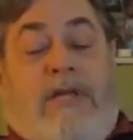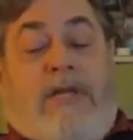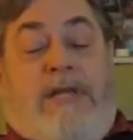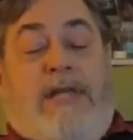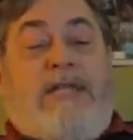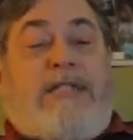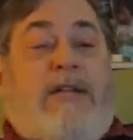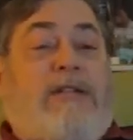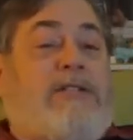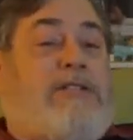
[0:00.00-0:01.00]
these and
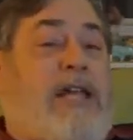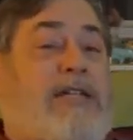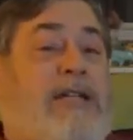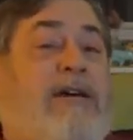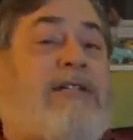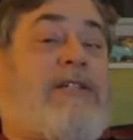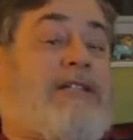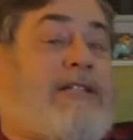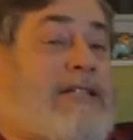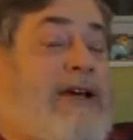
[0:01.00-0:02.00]
other changes, now
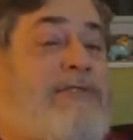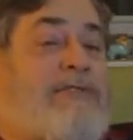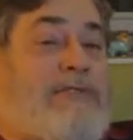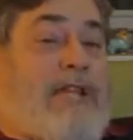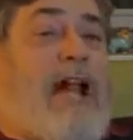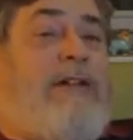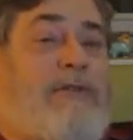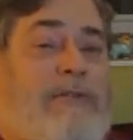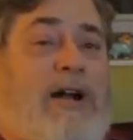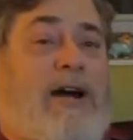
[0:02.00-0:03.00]
th these haven't solved
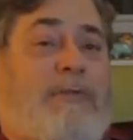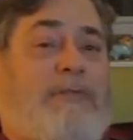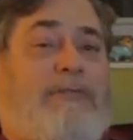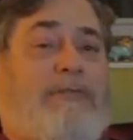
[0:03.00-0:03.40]
the problem.